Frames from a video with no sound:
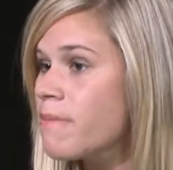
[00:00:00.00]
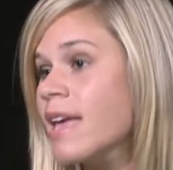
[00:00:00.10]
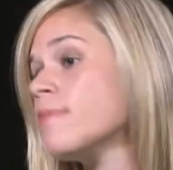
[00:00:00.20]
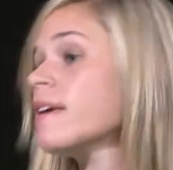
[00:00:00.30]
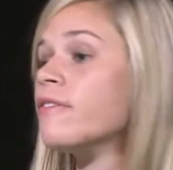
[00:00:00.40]

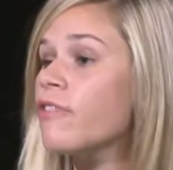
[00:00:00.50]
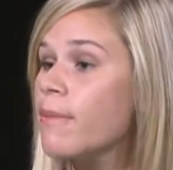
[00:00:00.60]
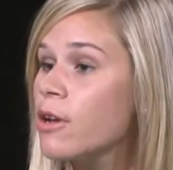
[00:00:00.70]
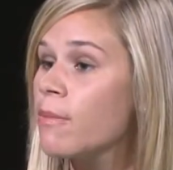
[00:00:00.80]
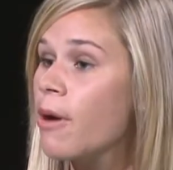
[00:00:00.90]
maybe,
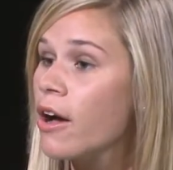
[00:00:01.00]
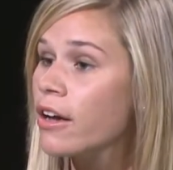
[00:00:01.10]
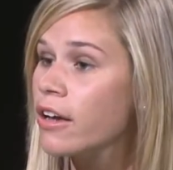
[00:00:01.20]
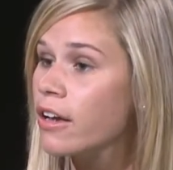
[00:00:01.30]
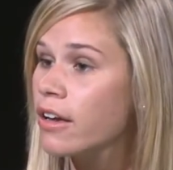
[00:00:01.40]
from your book?
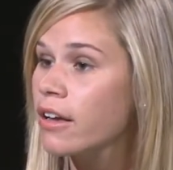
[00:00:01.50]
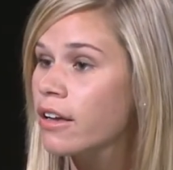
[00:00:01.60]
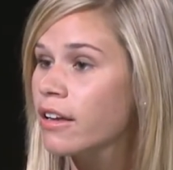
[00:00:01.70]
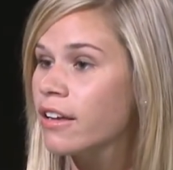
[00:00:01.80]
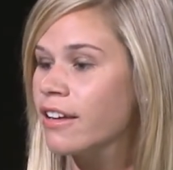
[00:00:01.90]

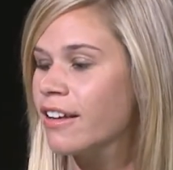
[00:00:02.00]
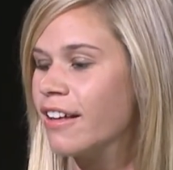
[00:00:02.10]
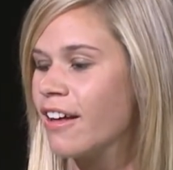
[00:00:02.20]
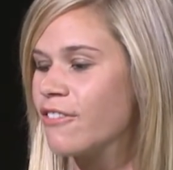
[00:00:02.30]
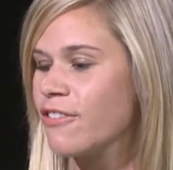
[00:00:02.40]
Sure.
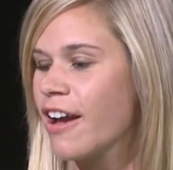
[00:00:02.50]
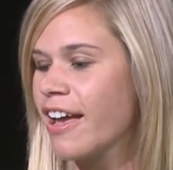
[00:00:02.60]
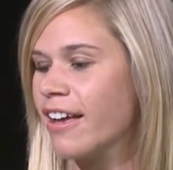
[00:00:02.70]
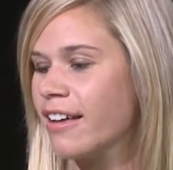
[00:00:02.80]
All right.